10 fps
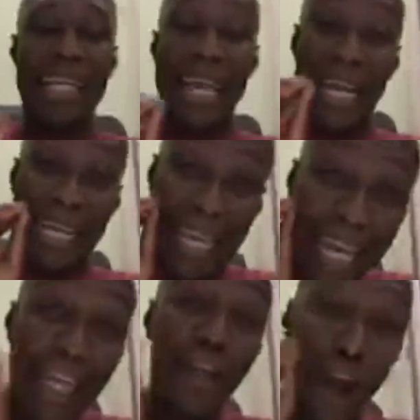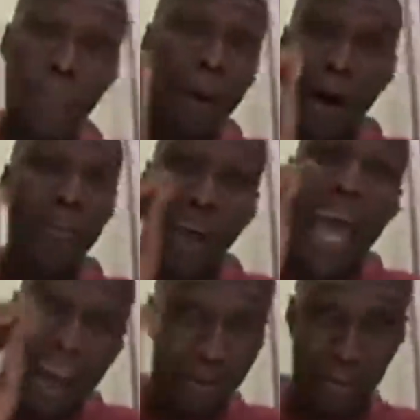the kingdom of
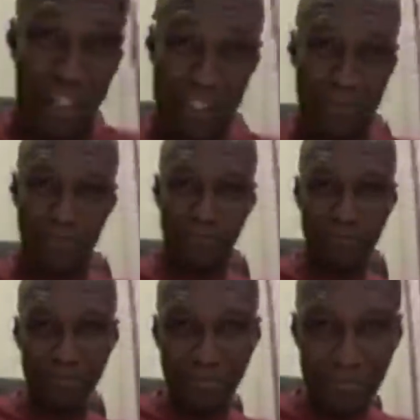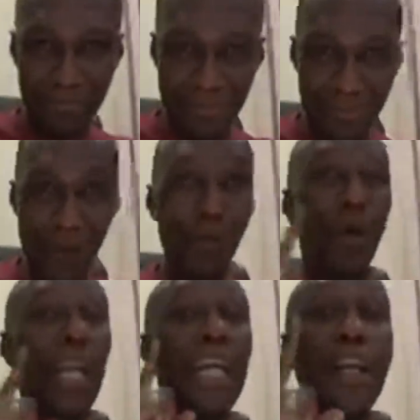heaven
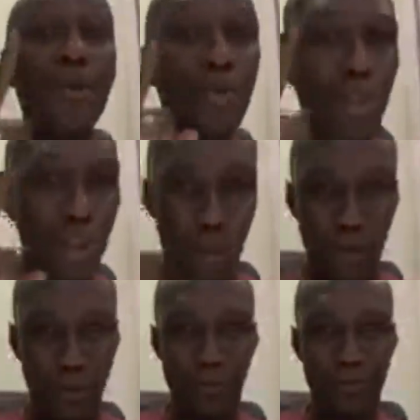will elude you.